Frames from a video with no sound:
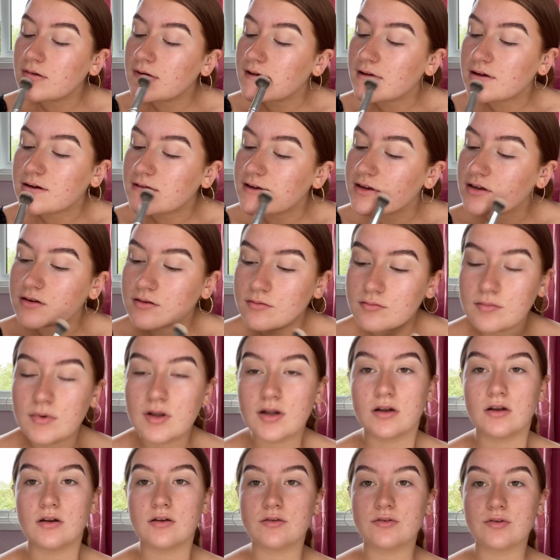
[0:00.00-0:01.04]
just, it
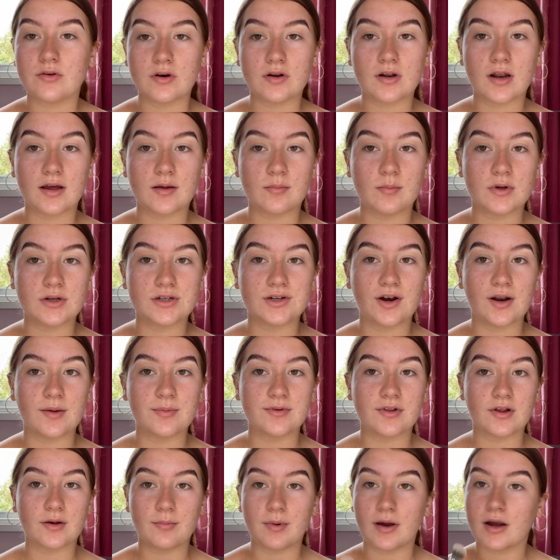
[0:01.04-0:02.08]
sort of like makes your lips
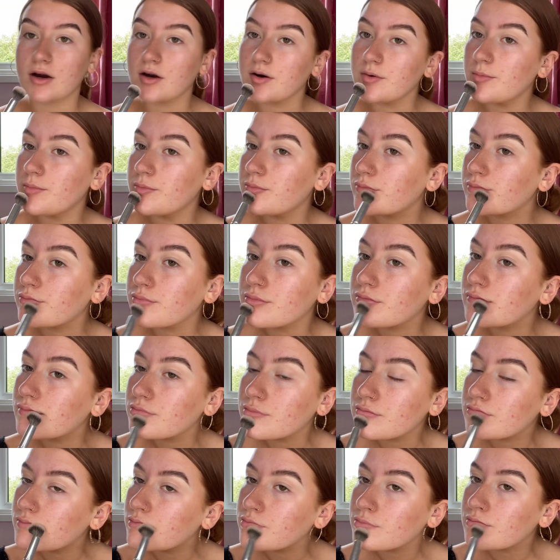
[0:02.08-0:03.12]
look bigger
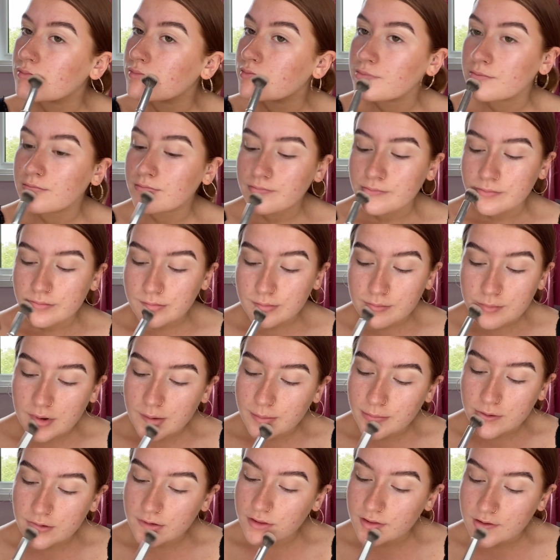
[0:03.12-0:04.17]
by
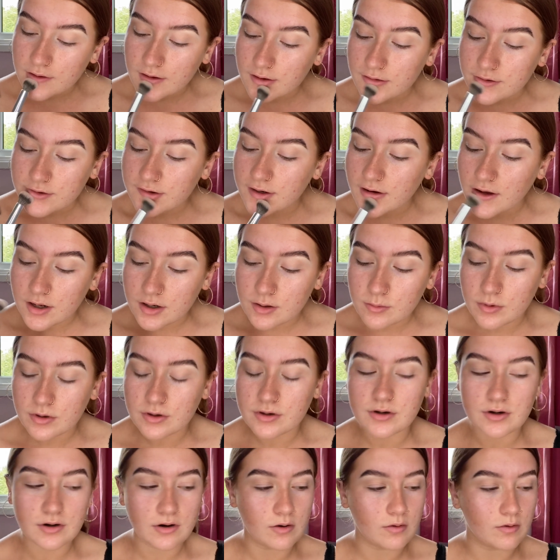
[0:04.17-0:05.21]
putting that shadow
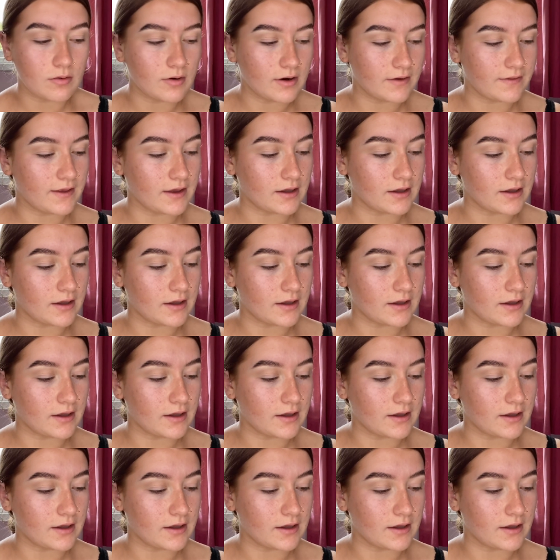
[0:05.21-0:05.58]
under. Oh, and